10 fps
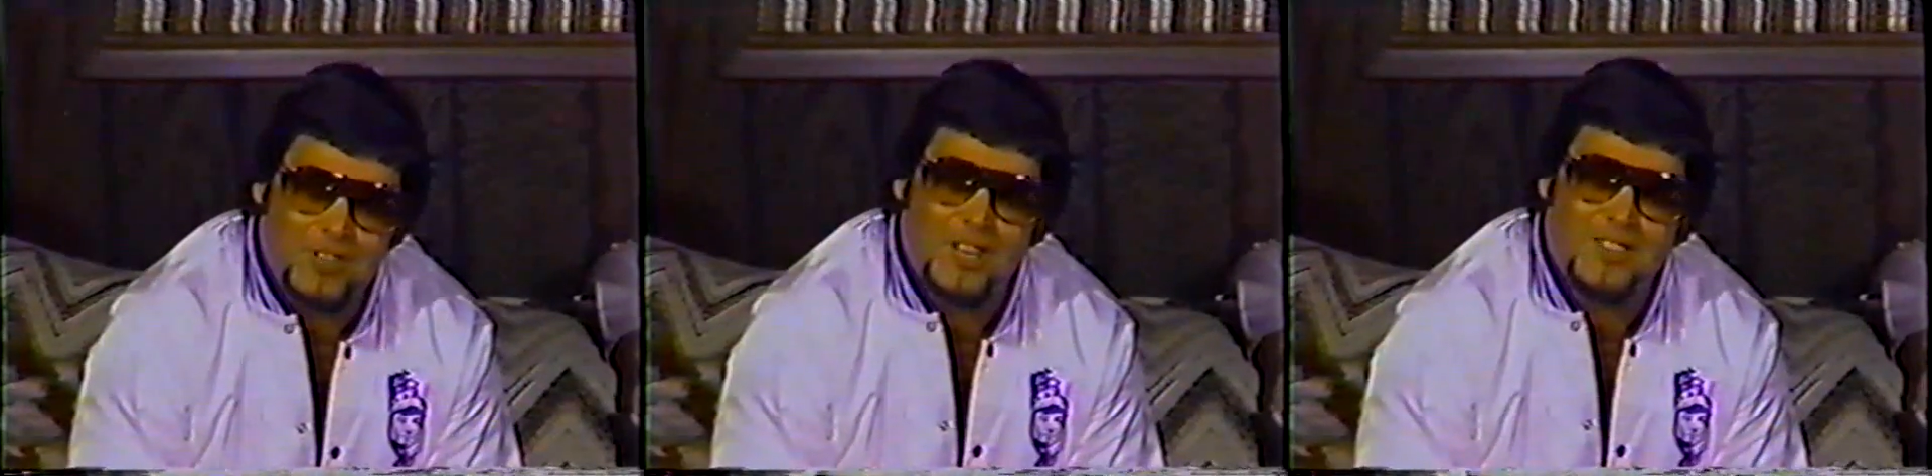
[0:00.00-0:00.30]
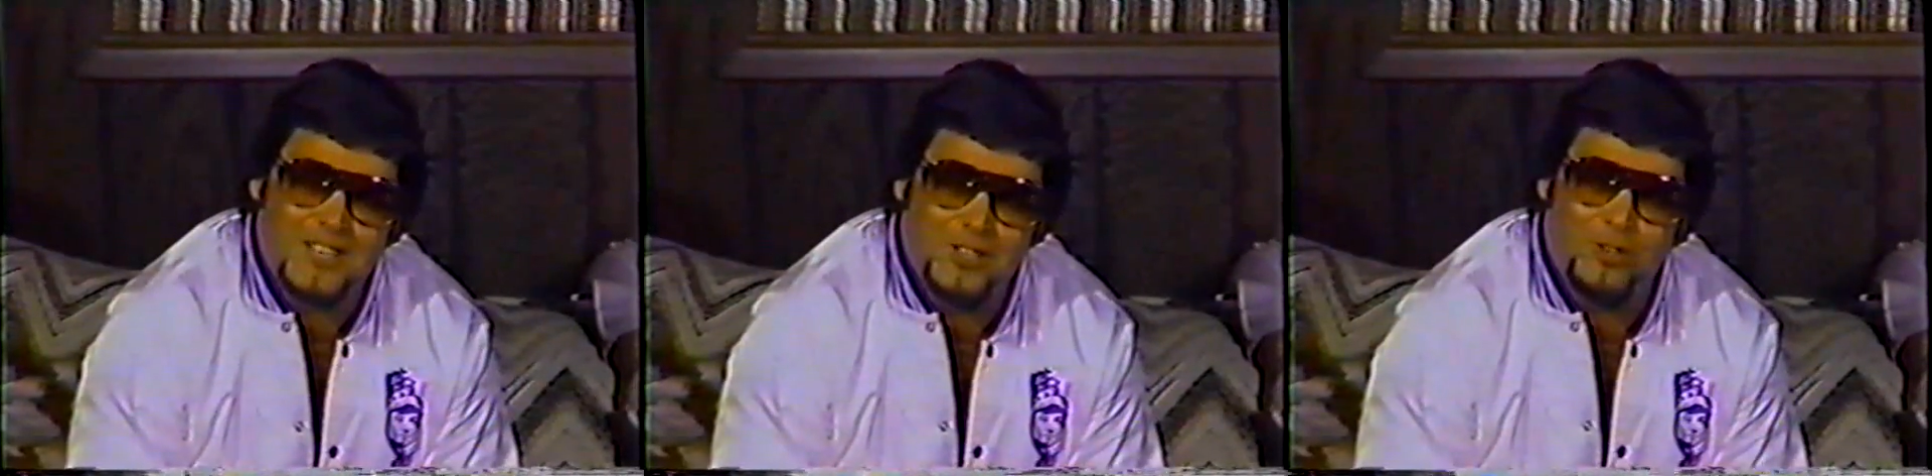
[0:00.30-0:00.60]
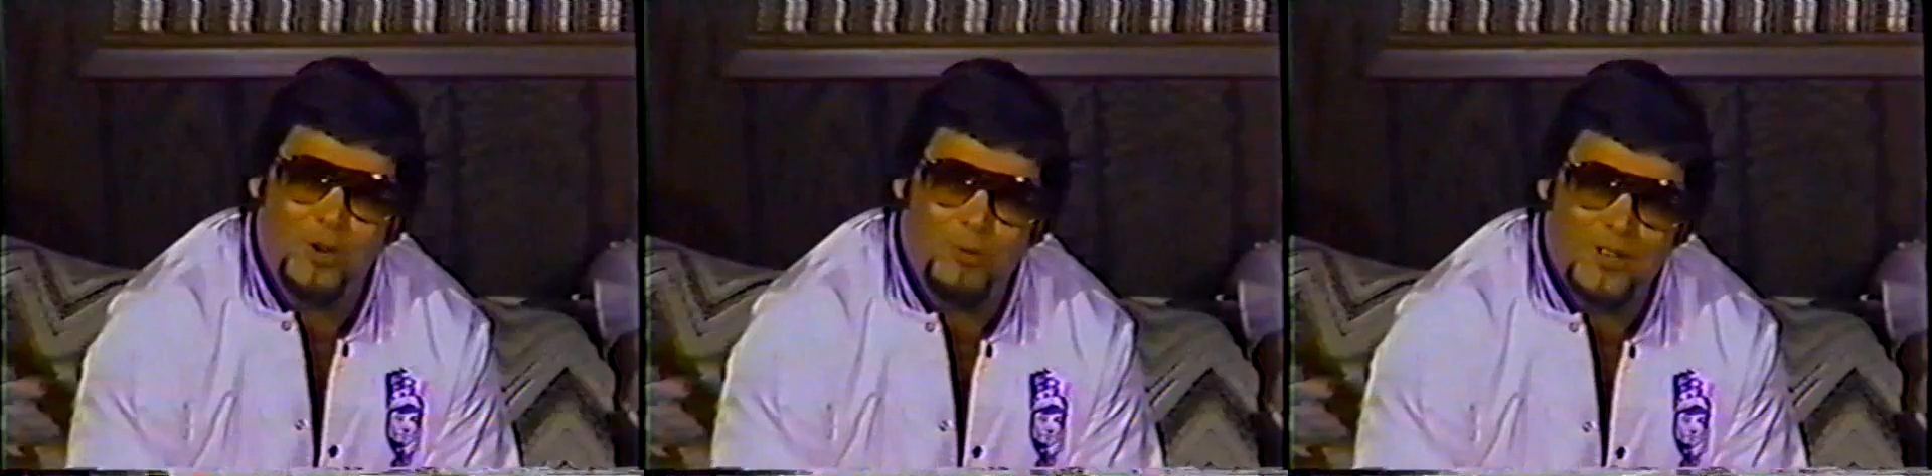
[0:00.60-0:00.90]
I think you
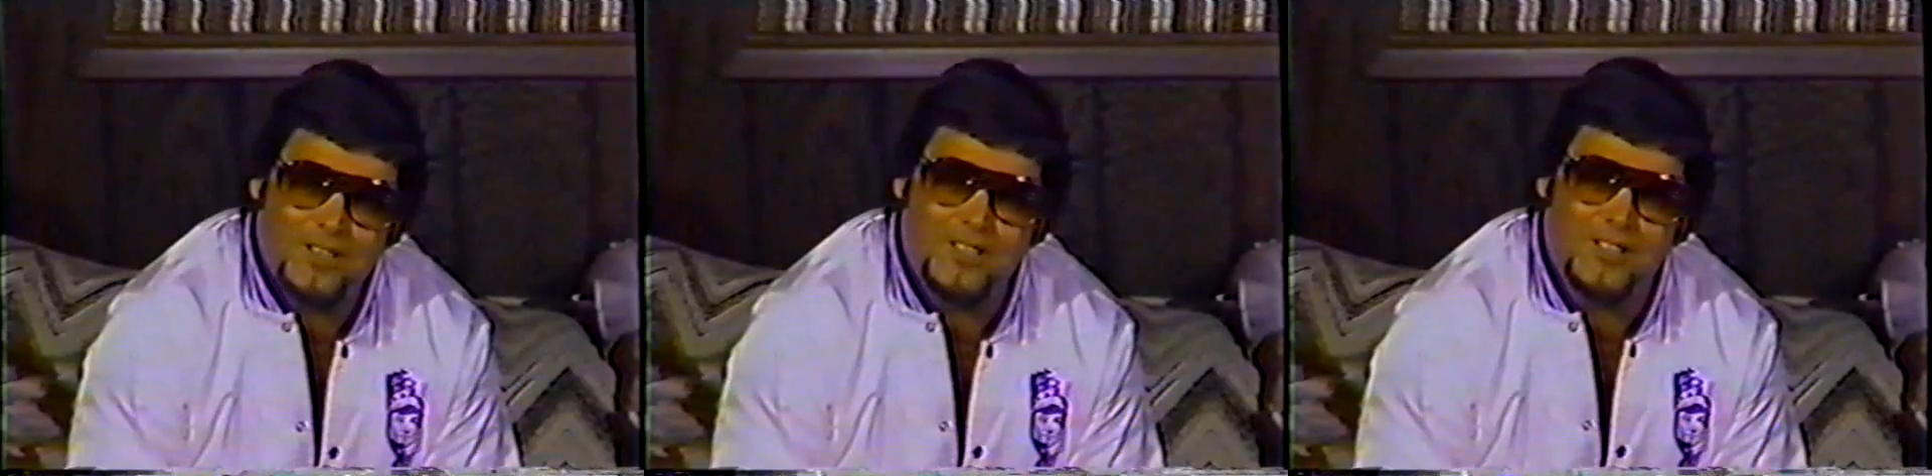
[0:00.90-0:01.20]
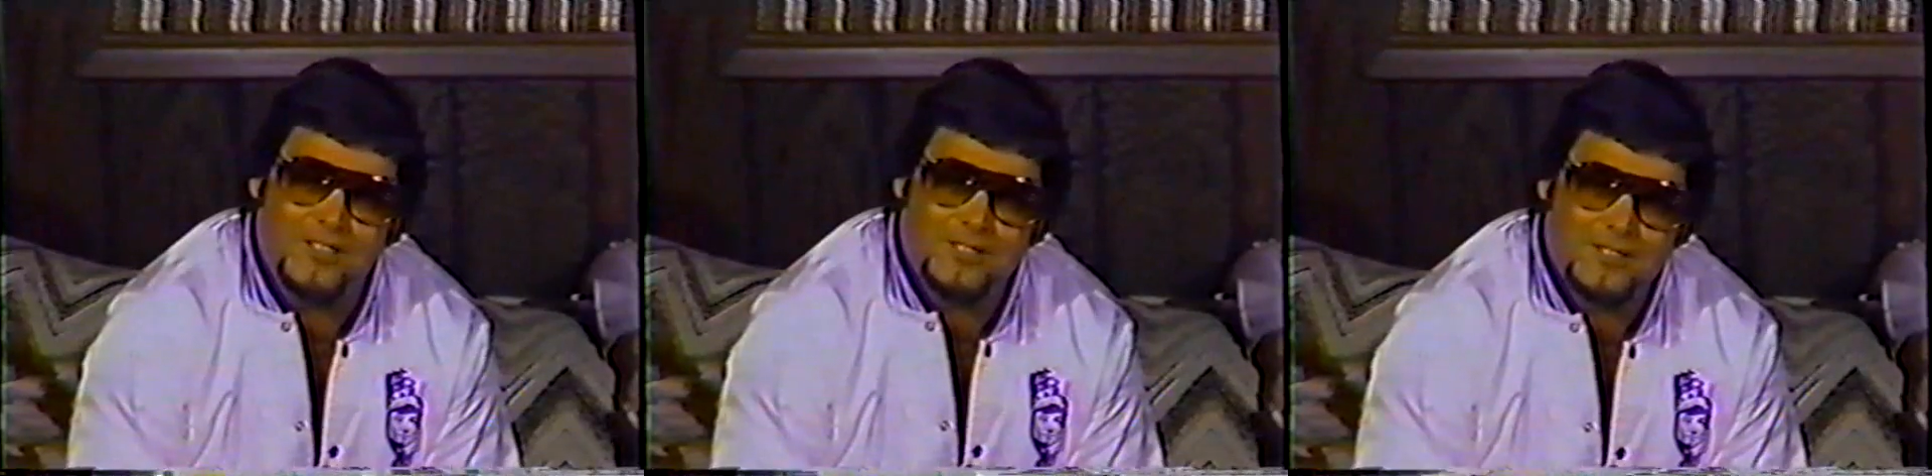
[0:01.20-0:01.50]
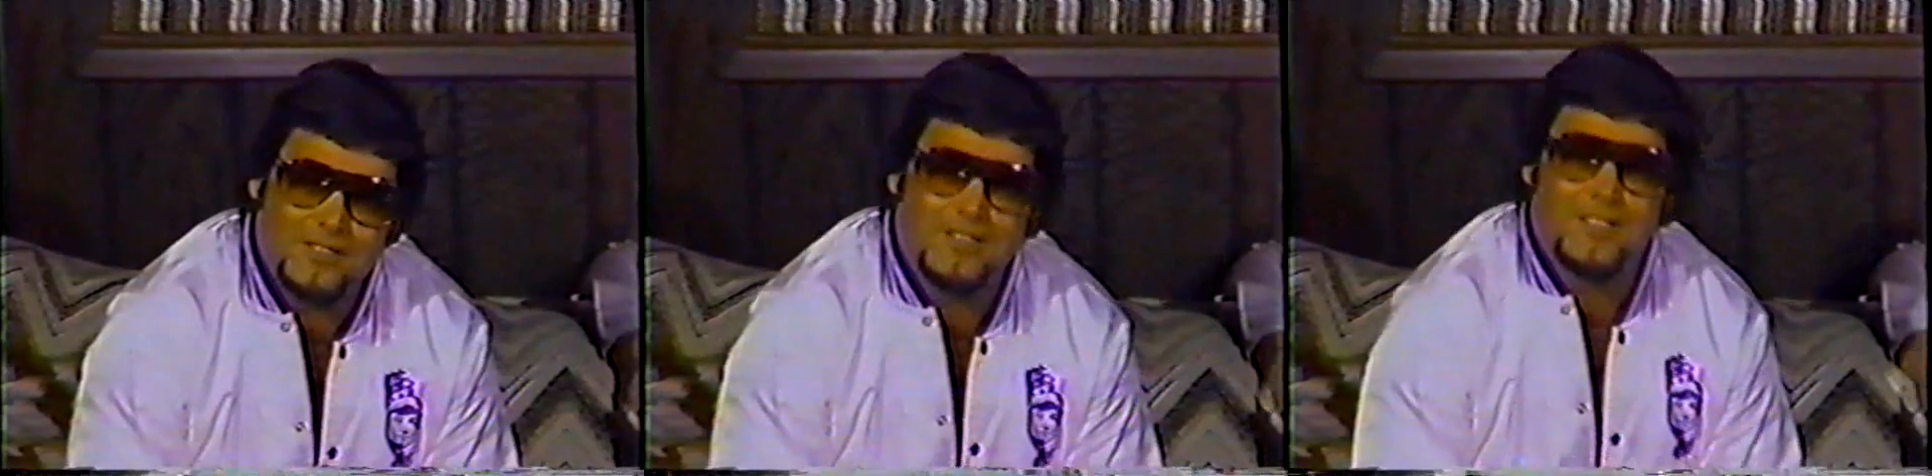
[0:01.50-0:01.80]
know what it is.
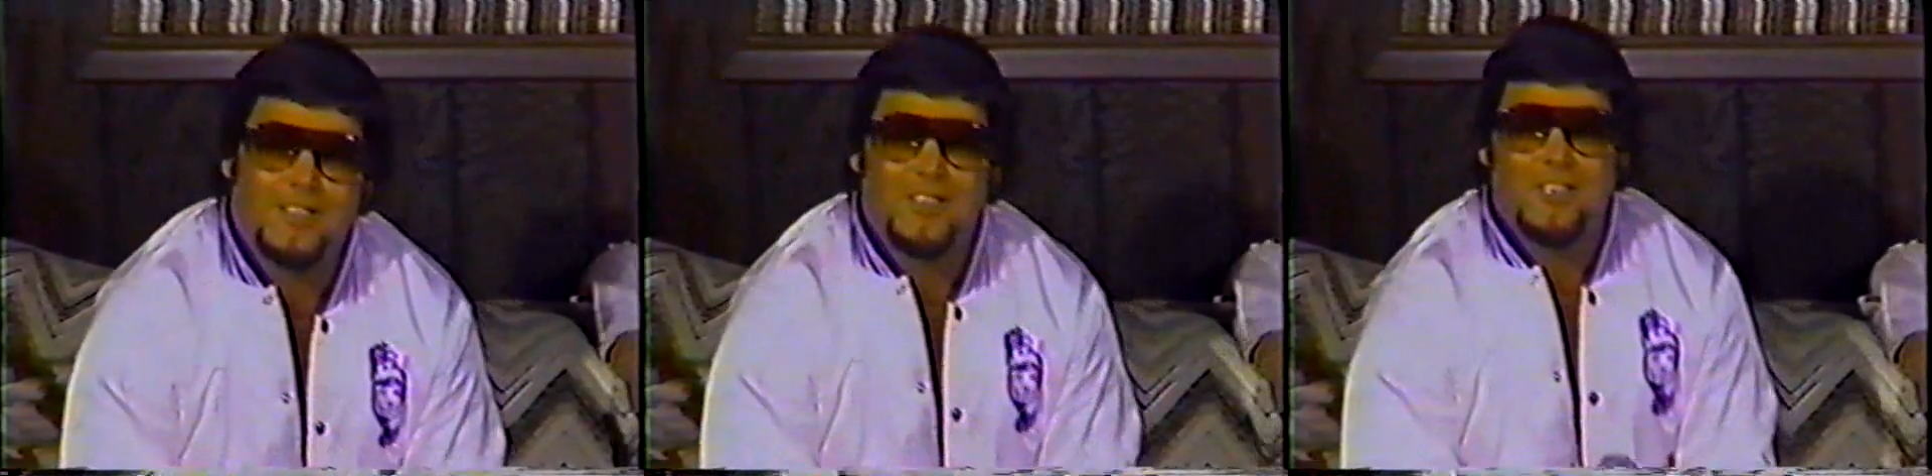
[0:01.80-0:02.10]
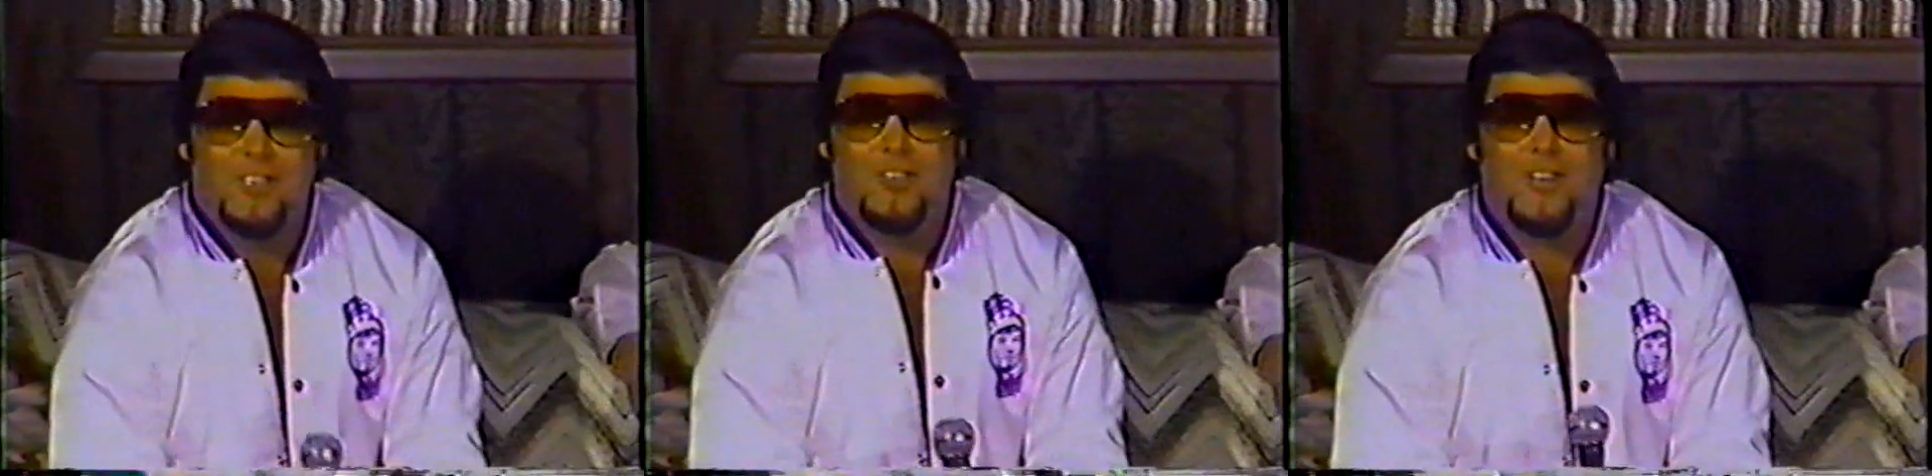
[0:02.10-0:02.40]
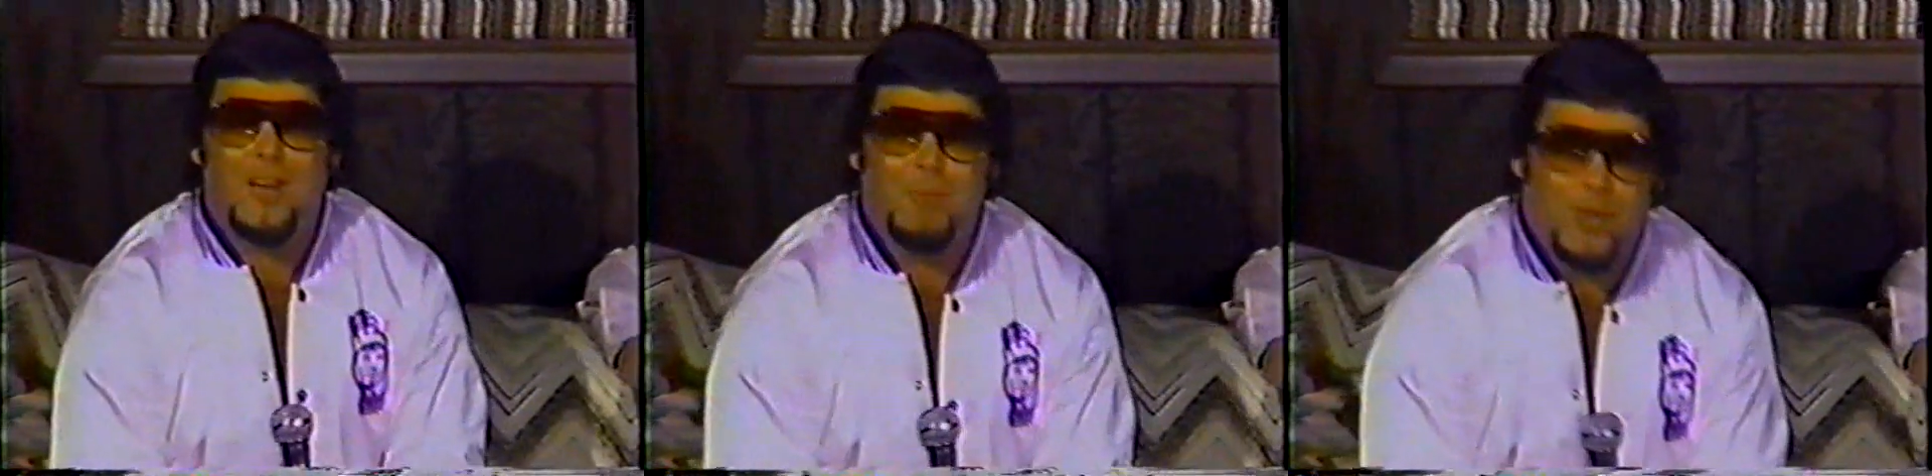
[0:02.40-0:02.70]
You
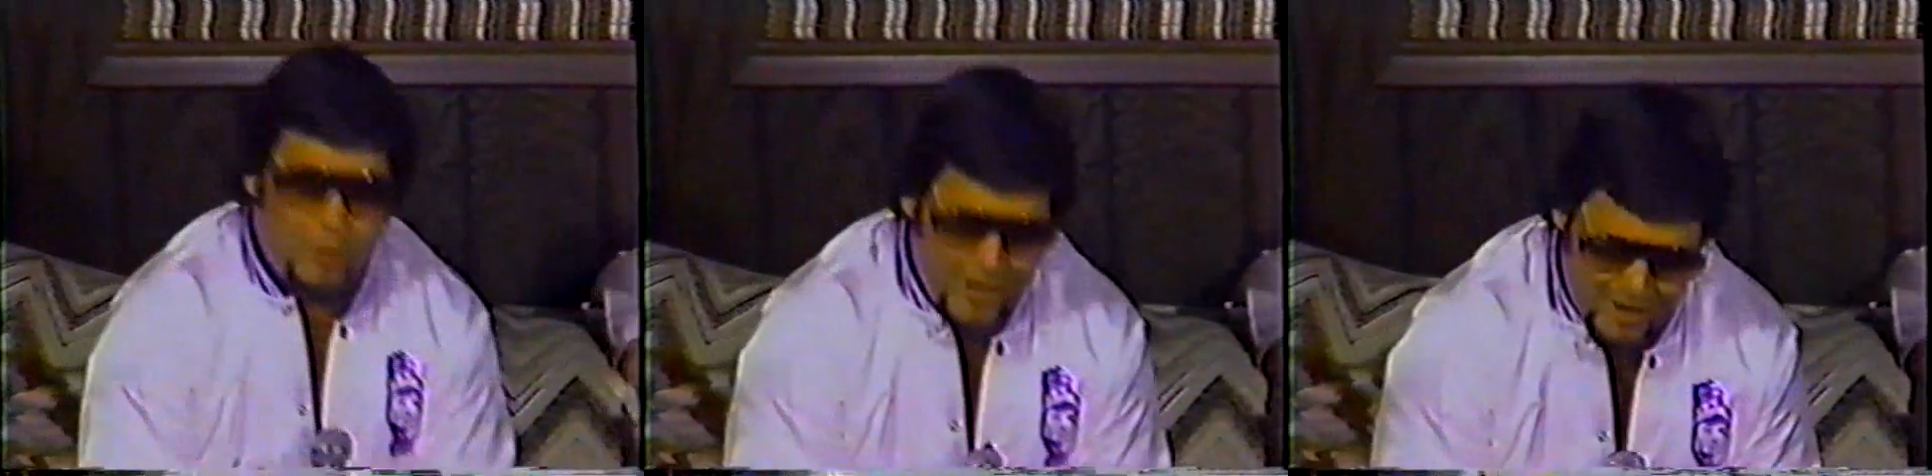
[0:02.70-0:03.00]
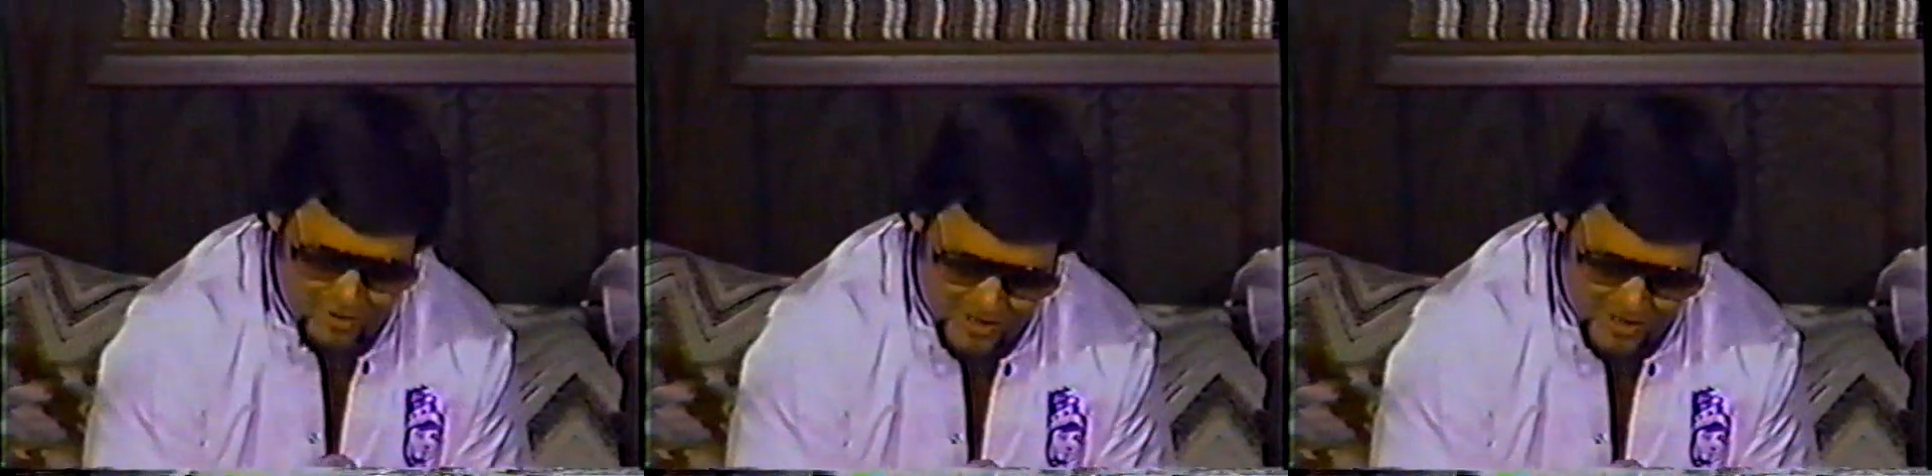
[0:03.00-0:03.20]
got my crown,